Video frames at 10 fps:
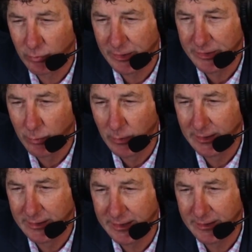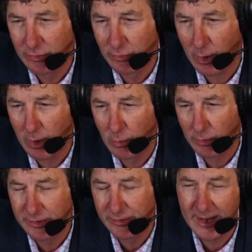where you really need to grow
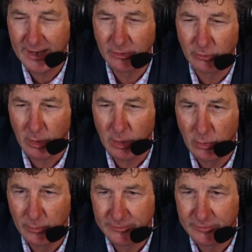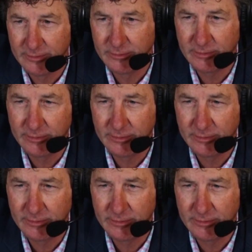or you can grow? Is it